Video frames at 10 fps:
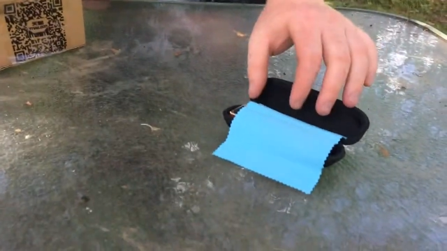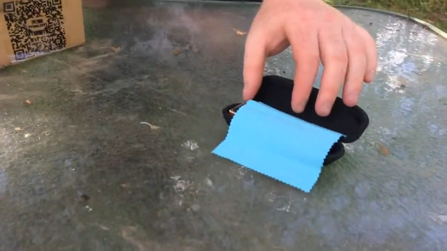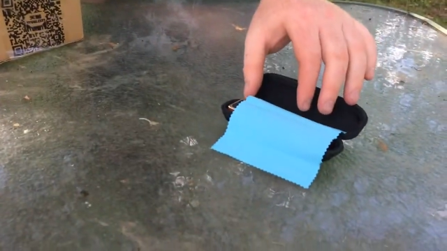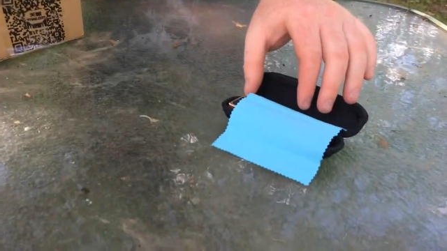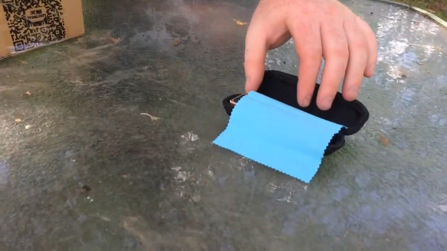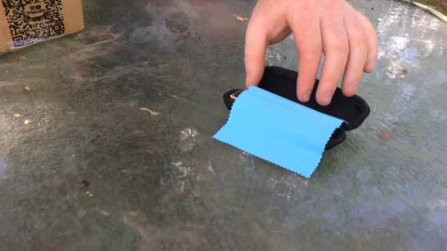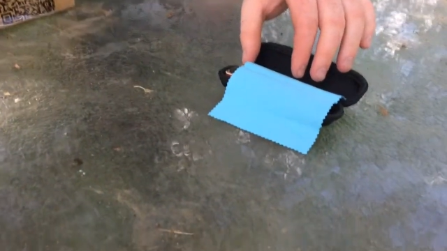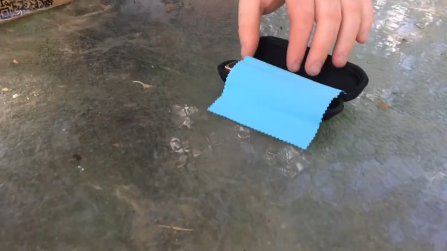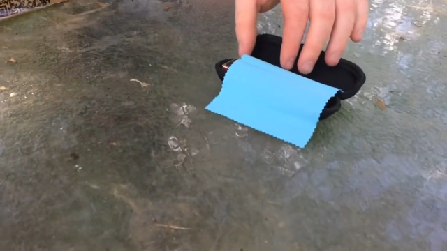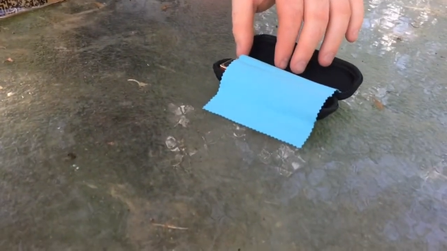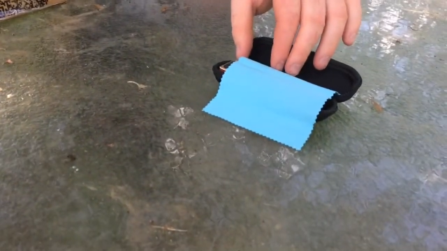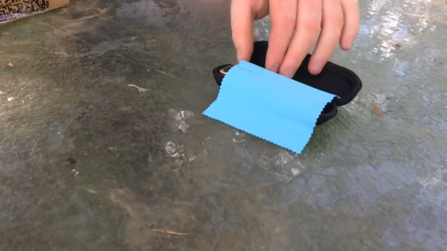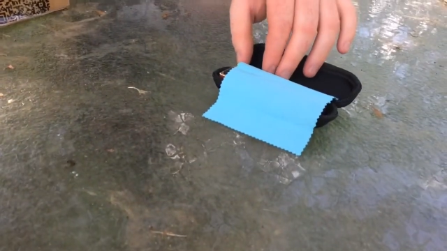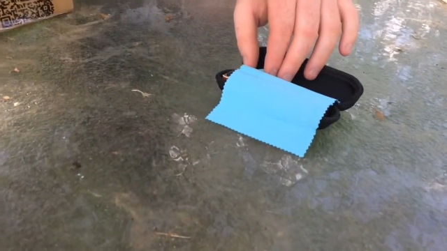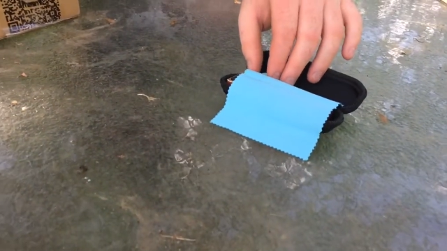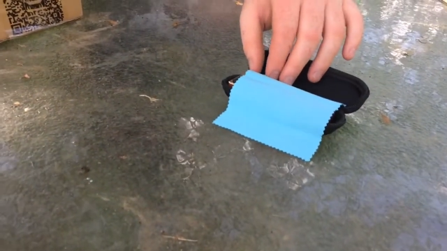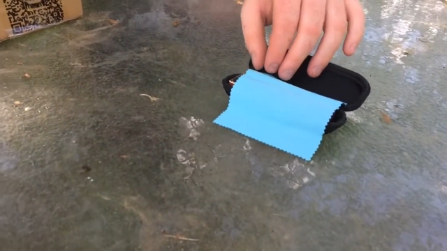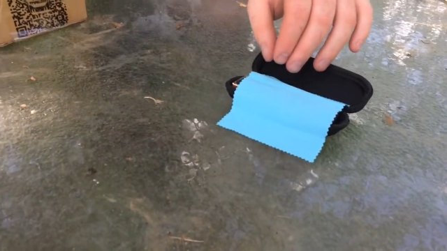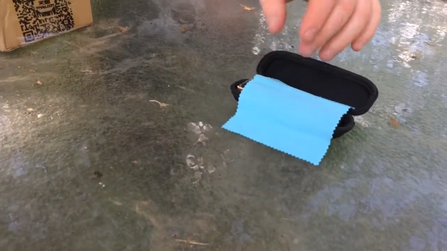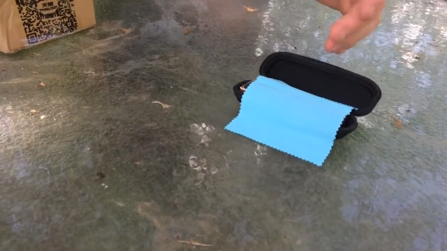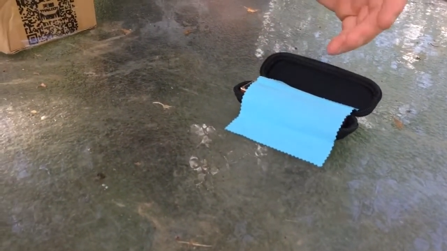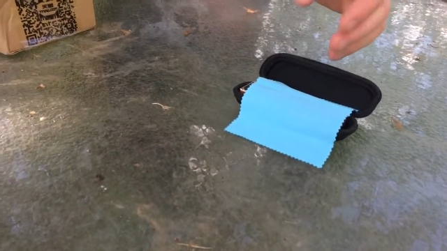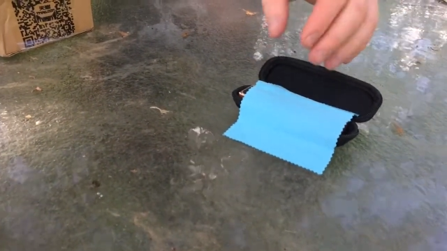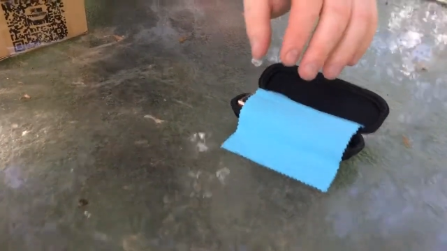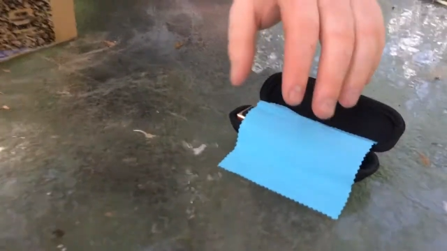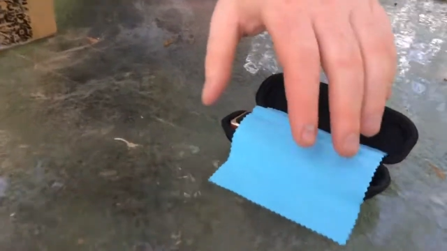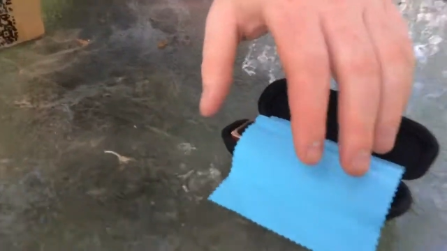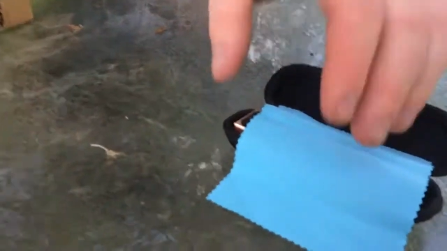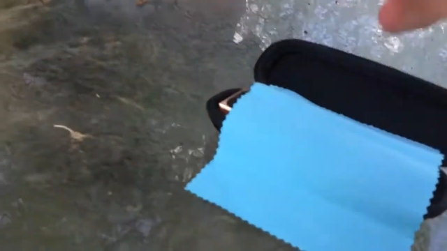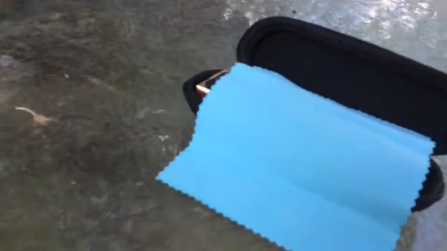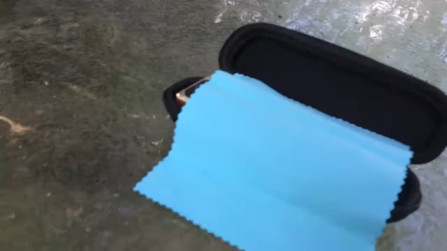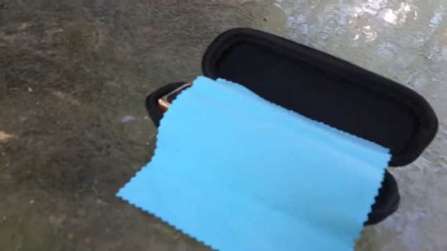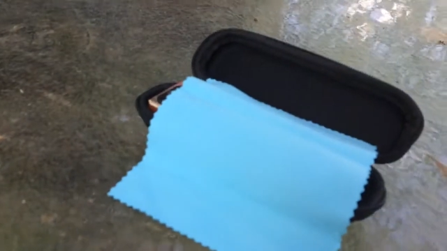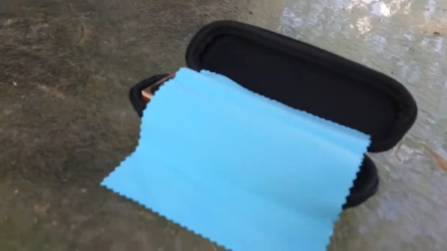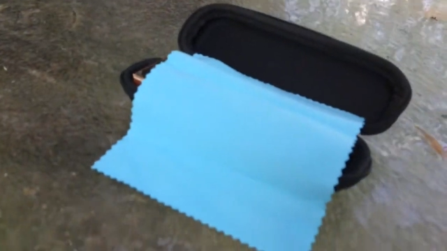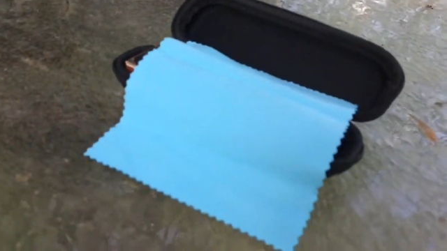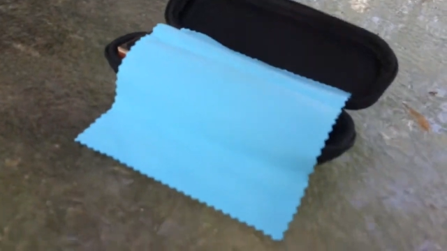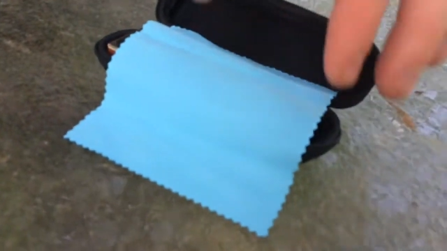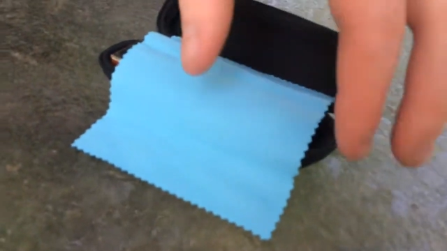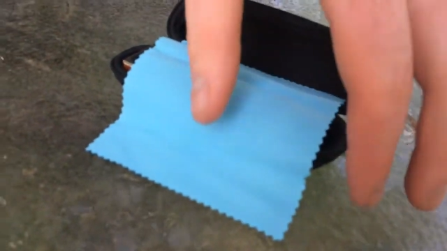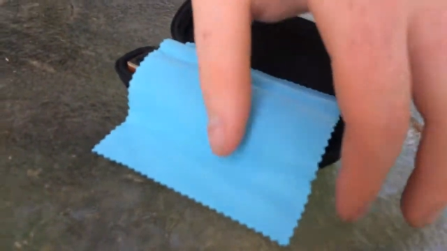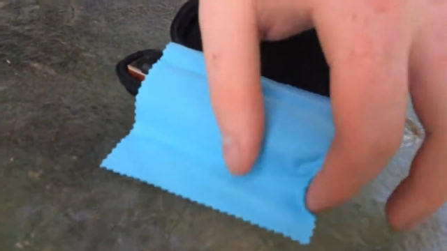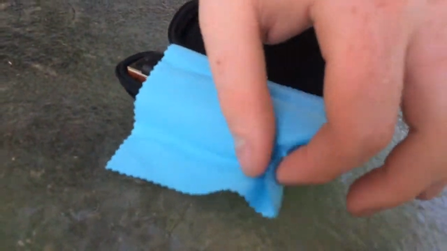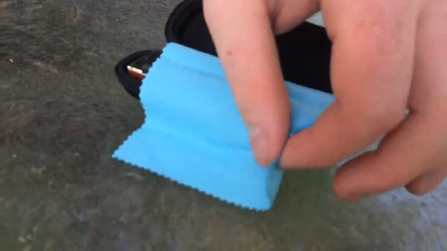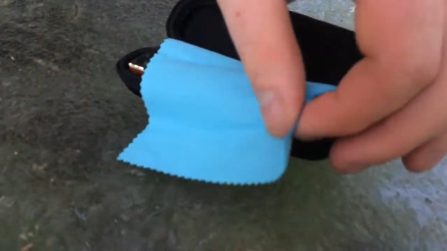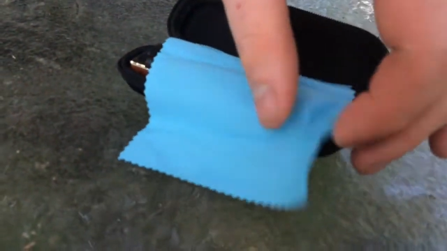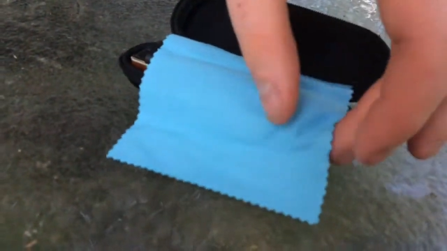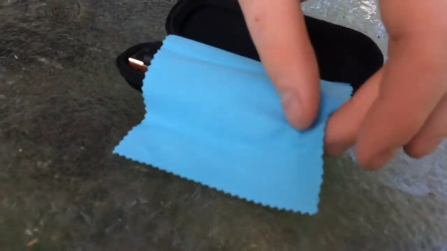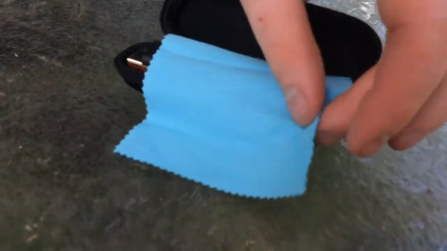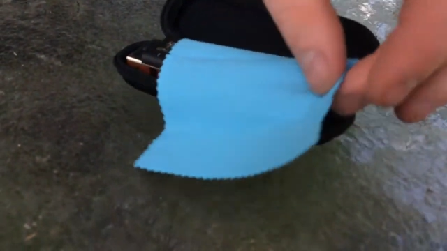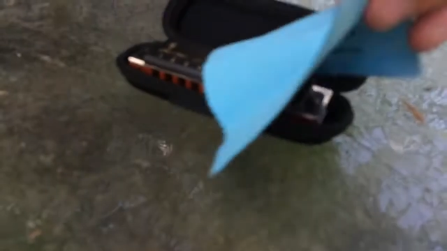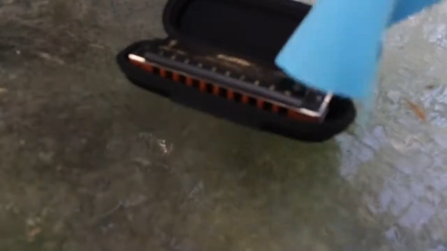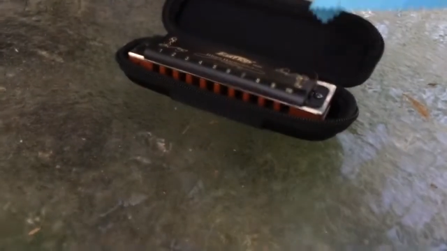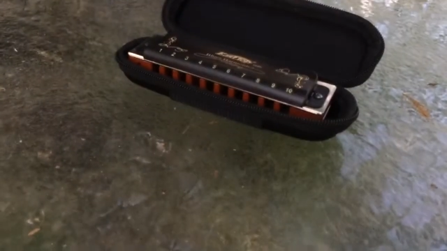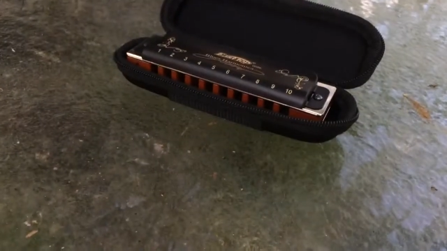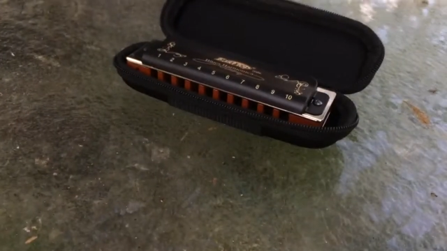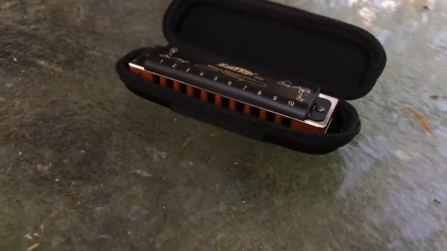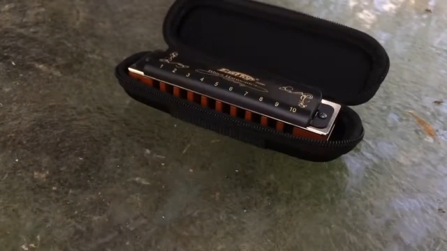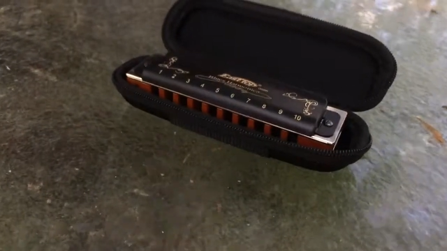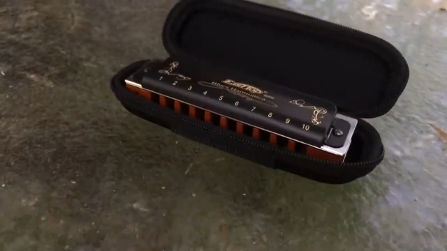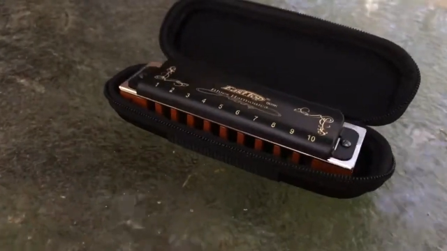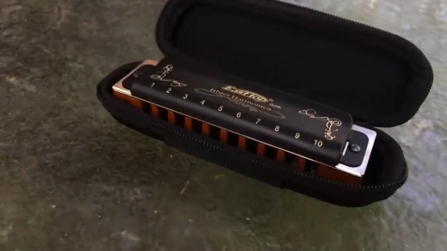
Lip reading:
[unreadable: no face in view]